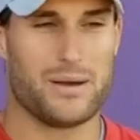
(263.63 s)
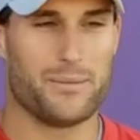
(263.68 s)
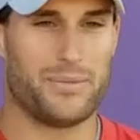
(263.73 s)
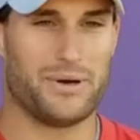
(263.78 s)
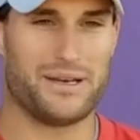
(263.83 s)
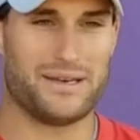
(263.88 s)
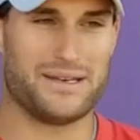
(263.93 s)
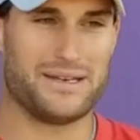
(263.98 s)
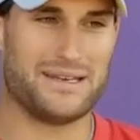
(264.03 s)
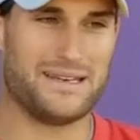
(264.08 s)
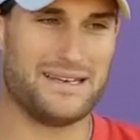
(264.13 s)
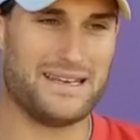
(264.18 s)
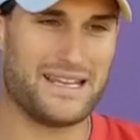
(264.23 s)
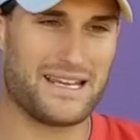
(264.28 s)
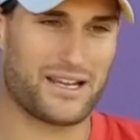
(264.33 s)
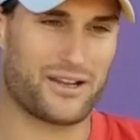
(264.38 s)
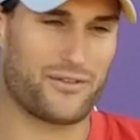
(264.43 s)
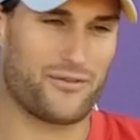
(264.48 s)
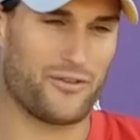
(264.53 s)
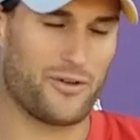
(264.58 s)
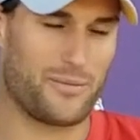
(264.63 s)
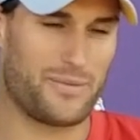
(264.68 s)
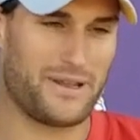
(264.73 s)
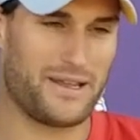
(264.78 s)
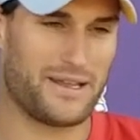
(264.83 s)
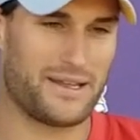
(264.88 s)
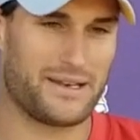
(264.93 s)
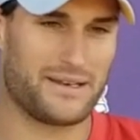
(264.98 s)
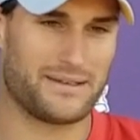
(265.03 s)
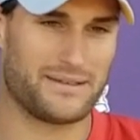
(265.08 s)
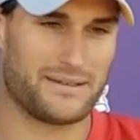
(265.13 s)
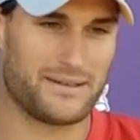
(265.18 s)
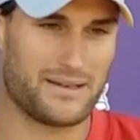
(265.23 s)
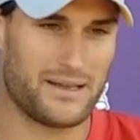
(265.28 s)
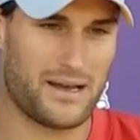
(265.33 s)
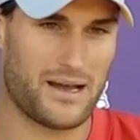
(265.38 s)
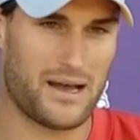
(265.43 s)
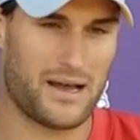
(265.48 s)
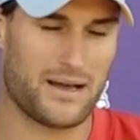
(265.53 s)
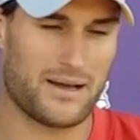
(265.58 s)
But Nick, for being
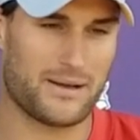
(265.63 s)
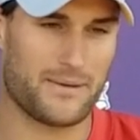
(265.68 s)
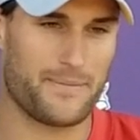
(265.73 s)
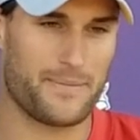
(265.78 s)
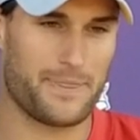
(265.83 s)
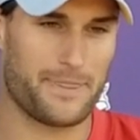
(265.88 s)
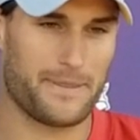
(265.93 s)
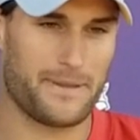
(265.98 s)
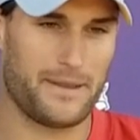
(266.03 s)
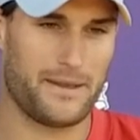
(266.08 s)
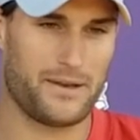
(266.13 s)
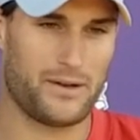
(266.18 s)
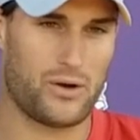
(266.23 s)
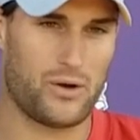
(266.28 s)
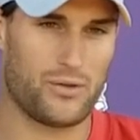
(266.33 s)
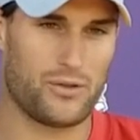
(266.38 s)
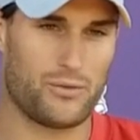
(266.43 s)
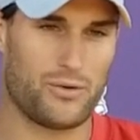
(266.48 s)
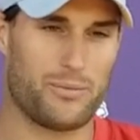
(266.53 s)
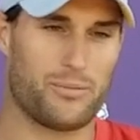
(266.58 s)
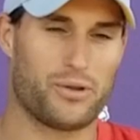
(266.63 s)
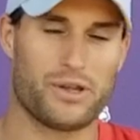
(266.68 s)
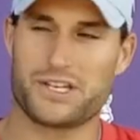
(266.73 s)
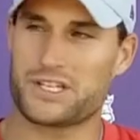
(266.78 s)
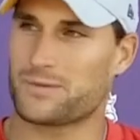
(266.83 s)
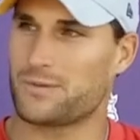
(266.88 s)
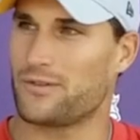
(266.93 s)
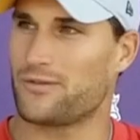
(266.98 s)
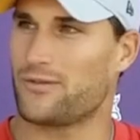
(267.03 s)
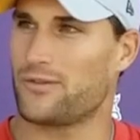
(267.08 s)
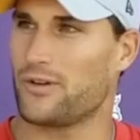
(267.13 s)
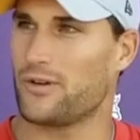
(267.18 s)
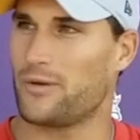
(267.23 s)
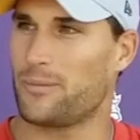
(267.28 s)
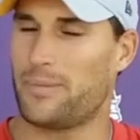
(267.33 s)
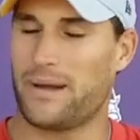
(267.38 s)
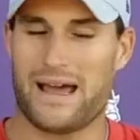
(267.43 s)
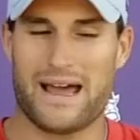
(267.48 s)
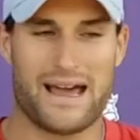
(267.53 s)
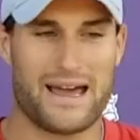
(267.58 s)
the replacement for
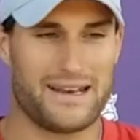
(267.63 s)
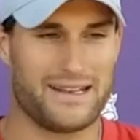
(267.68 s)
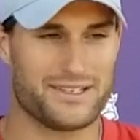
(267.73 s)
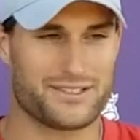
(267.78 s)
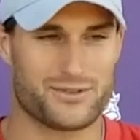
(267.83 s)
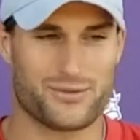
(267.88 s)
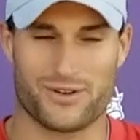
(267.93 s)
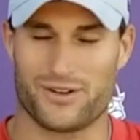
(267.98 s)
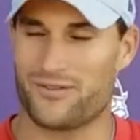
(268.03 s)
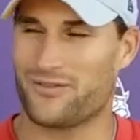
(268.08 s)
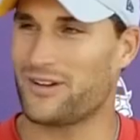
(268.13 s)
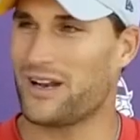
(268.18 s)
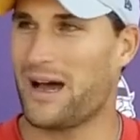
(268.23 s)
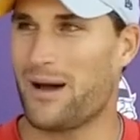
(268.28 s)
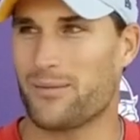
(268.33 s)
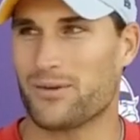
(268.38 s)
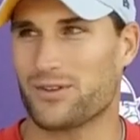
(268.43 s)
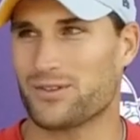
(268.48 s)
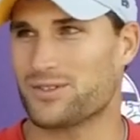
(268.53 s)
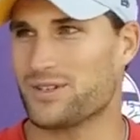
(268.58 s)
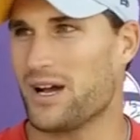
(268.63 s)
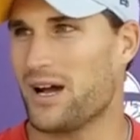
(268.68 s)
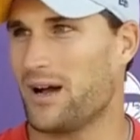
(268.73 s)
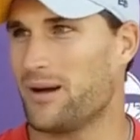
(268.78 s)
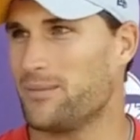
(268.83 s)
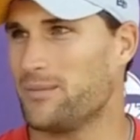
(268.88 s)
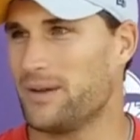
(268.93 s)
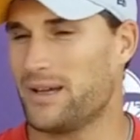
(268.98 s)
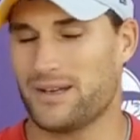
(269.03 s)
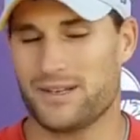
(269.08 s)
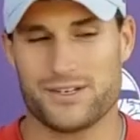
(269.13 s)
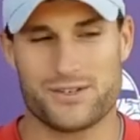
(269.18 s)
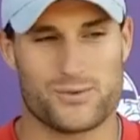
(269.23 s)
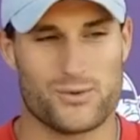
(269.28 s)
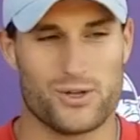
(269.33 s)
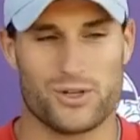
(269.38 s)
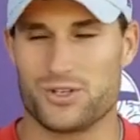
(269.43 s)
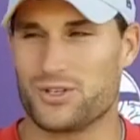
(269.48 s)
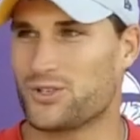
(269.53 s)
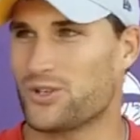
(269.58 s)
Pat, is doing a phenomenal job, and he's
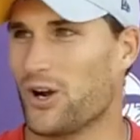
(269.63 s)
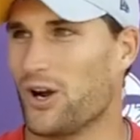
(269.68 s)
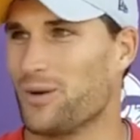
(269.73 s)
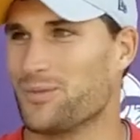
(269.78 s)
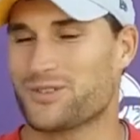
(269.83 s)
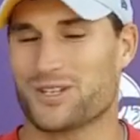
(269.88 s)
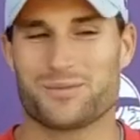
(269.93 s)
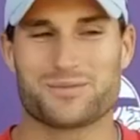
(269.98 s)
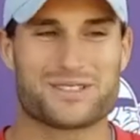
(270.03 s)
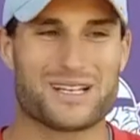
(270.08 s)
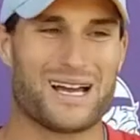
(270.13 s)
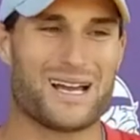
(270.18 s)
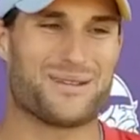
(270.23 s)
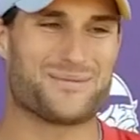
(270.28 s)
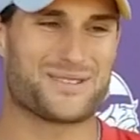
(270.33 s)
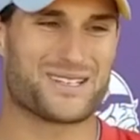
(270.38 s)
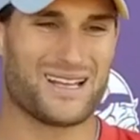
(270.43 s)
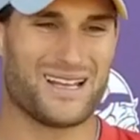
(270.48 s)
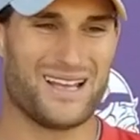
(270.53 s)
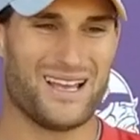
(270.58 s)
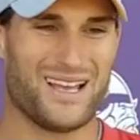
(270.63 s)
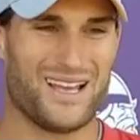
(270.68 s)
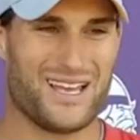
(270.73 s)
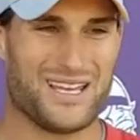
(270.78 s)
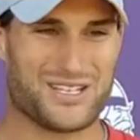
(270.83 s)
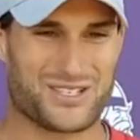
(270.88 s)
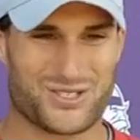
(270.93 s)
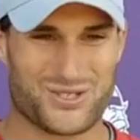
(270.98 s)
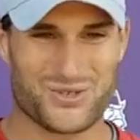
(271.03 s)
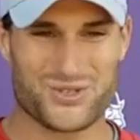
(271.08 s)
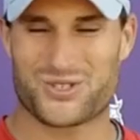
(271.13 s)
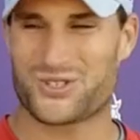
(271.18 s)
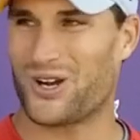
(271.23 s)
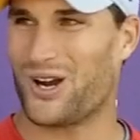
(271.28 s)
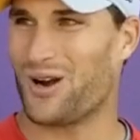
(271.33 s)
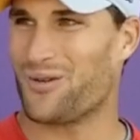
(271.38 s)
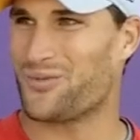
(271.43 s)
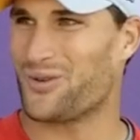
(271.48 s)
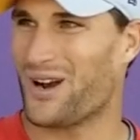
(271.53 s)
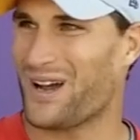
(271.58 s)
really sharp. Sometimes he's too
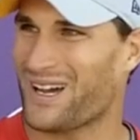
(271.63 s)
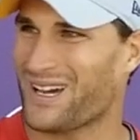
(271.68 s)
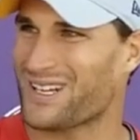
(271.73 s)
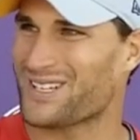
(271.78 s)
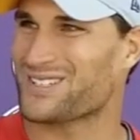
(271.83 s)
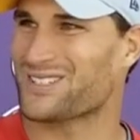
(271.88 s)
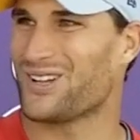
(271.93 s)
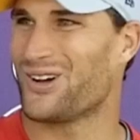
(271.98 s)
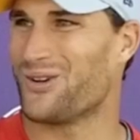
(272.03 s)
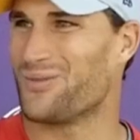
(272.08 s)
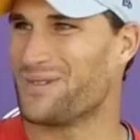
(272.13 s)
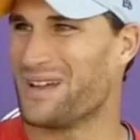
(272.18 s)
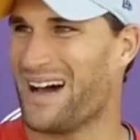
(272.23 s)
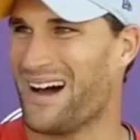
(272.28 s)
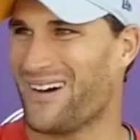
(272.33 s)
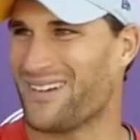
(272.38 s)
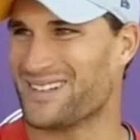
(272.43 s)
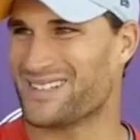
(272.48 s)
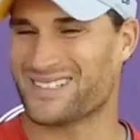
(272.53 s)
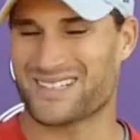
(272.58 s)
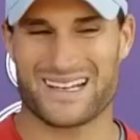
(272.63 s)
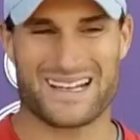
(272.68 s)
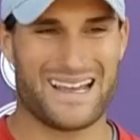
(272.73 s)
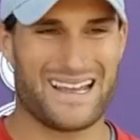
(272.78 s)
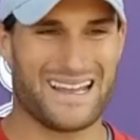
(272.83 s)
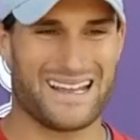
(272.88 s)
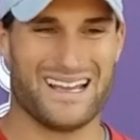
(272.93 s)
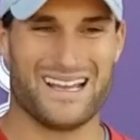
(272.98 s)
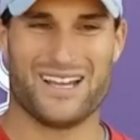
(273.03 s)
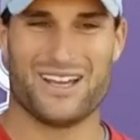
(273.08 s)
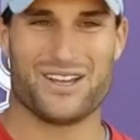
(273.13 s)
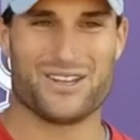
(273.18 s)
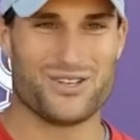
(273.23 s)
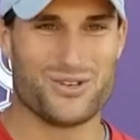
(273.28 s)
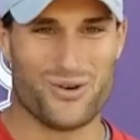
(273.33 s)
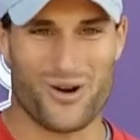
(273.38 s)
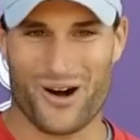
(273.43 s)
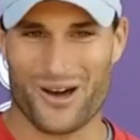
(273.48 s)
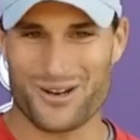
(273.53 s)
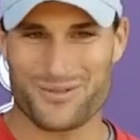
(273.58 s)
sharp, or I got to slow him down and say, hey,
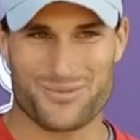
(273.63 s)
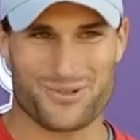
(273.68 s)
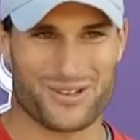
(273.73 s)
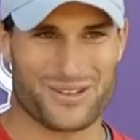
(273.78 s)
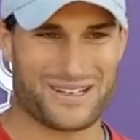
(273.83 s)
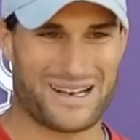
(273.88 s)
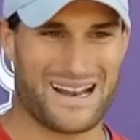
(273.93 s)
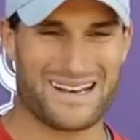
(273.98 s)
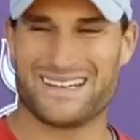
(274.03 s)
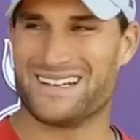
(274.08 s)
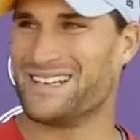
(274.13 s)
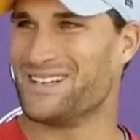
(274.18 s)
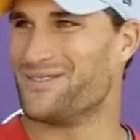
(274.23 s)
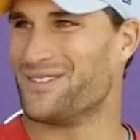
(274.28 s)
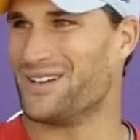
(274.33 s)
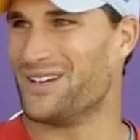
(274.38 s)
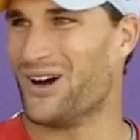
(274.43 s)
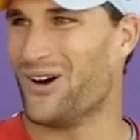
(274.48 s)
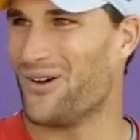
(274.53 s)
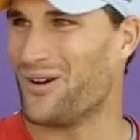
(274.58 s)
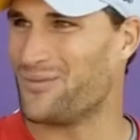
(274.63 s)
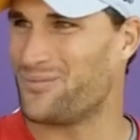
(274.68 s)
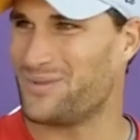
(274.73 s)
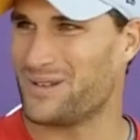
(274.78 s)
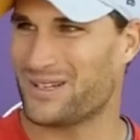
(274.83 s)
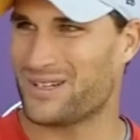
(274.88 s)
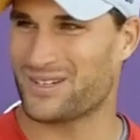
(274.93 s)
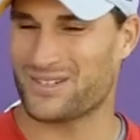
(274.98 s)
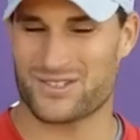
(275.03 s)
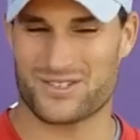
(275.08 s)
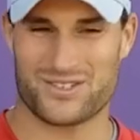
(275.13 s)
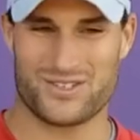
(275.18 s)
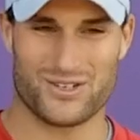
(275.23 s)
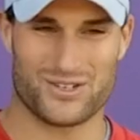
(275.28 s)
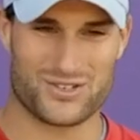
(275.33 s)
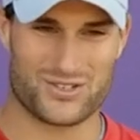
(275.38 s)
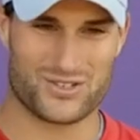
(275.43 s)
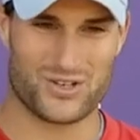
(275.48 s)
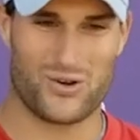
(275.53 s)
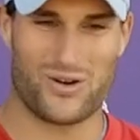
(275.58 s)
you audible, and I didn't even know it because
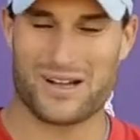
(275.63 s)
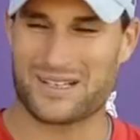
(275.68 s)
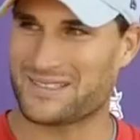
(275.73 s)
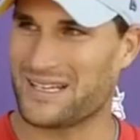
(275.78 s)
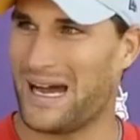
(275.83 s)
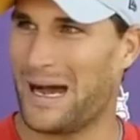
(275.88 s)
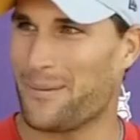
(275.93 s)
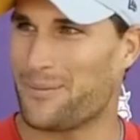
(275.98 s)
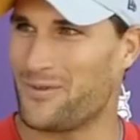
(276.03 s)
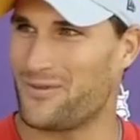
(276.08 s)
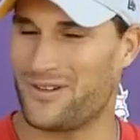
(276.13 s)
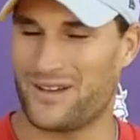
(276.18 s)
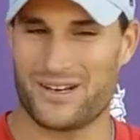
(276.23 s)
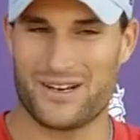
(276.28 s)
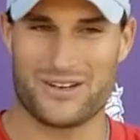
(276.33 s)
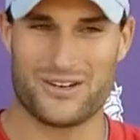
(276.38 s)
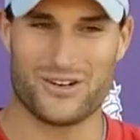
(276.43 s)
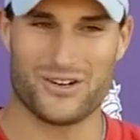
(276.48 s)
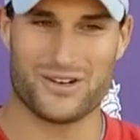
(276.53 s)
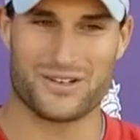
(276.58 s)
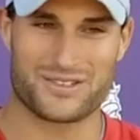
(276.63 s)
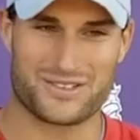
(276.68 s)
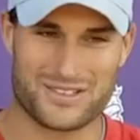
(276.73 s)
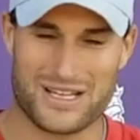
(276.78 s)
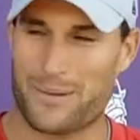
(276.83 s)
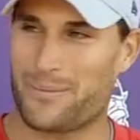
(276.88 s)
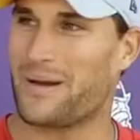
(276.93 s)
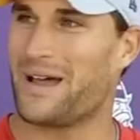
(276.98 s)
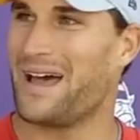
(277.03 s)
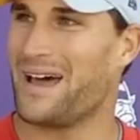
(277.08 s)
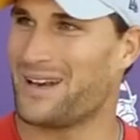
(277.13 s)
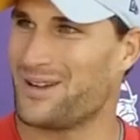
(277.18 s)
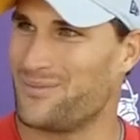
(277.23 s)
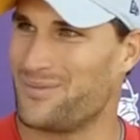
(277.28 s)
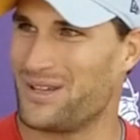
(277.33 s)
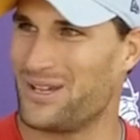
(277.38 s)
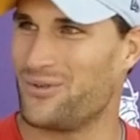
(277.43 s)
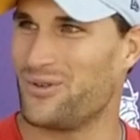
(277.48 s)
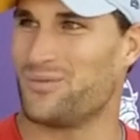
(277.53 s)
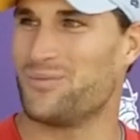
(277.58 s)
you're so on top of it, and you're a step ahead of
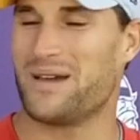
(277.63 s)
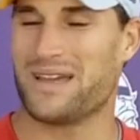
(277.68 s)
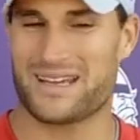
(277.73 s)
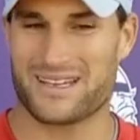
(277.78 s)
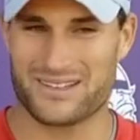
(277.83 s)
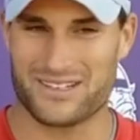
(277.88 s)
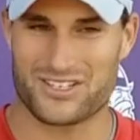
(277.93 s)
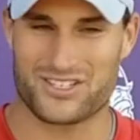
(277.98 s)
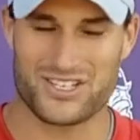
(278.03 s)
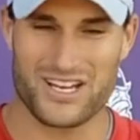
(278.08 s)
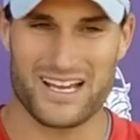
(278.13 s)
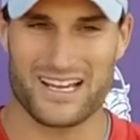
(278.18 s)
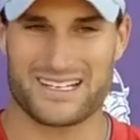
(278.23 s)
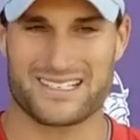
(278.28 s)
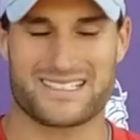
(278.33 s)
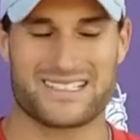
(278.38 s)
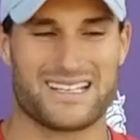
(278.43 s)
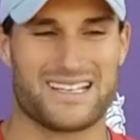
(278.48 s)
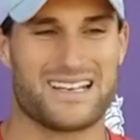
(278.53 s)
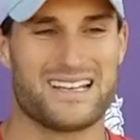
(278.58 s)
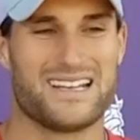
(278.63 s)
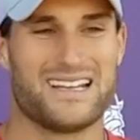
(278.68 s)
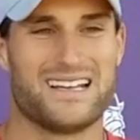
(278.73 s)
me with making the checks that,